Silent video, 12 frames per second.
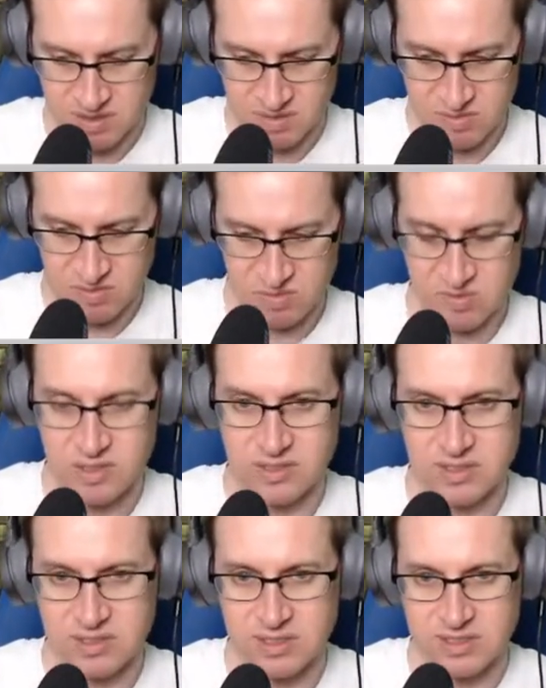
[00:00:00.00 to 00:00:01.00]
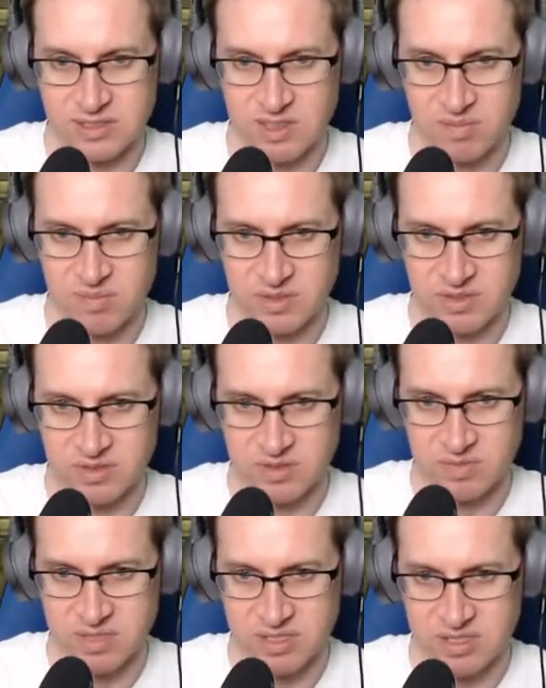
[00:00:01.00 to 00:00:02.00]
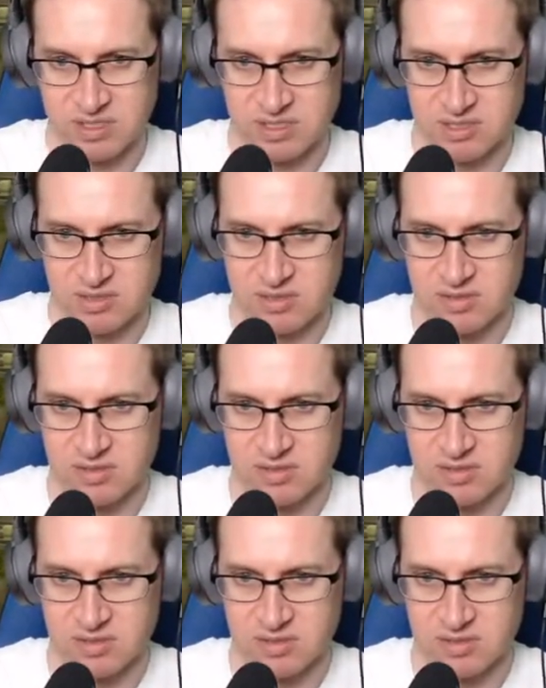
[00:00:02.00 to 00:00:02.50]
We'll raise this up a little bit.